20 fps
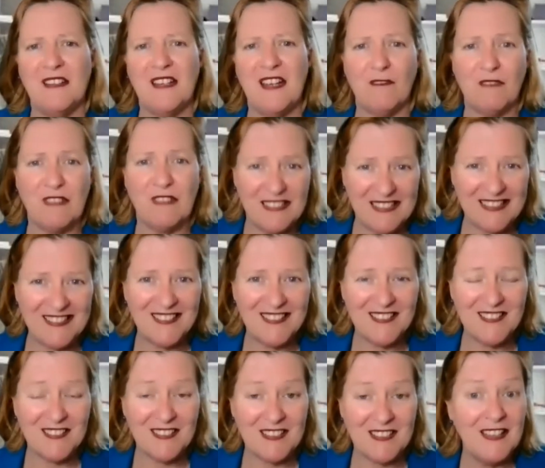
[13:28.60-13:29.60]
and that
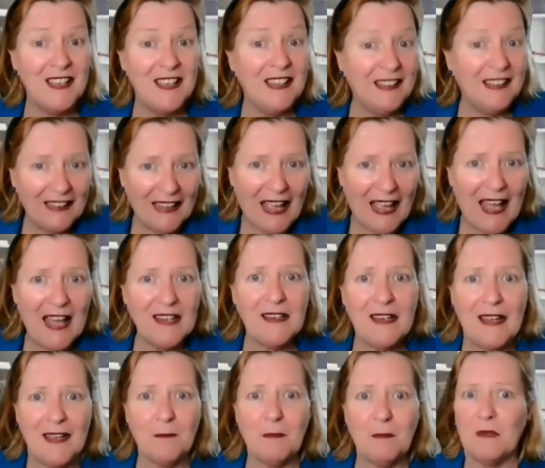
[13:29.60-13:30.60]
redundancy
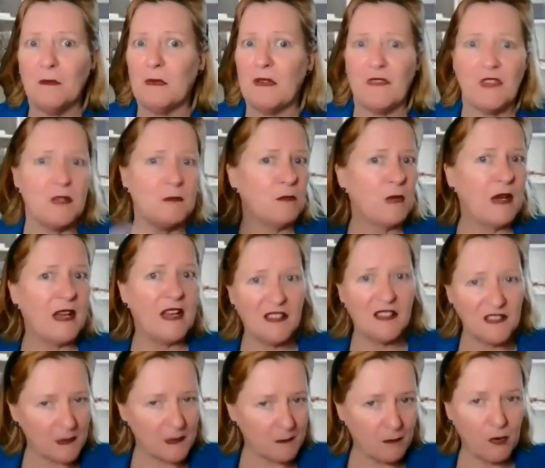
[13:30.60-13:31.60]
can happen whether the
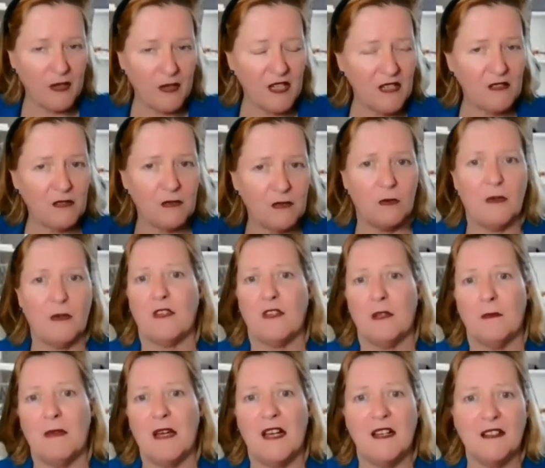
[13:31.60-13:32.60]
market's buoyant or whether
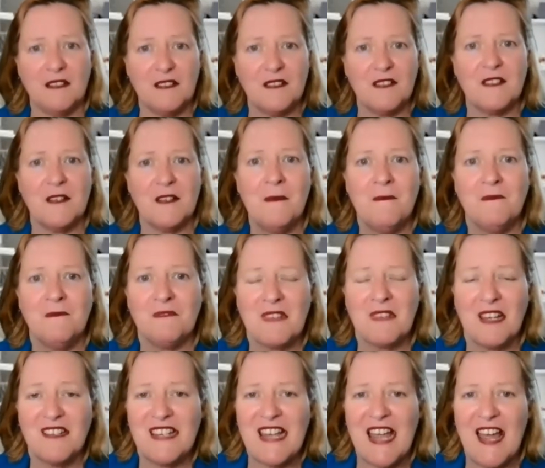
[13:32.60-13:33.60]
the market's
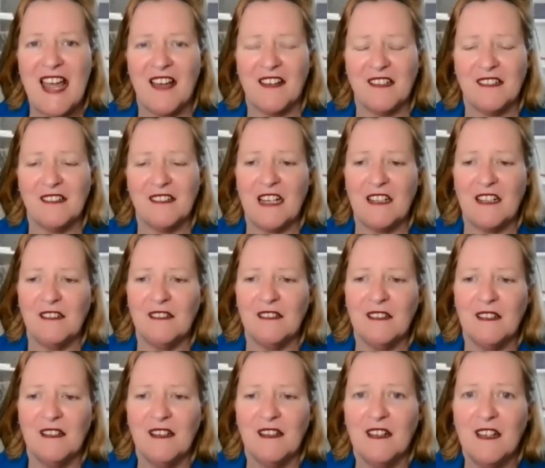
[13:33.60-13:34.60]
down, yeah. and
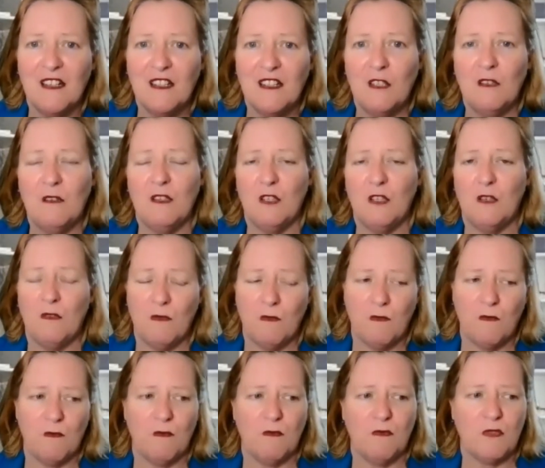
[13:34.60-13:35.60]
and you, you yeah.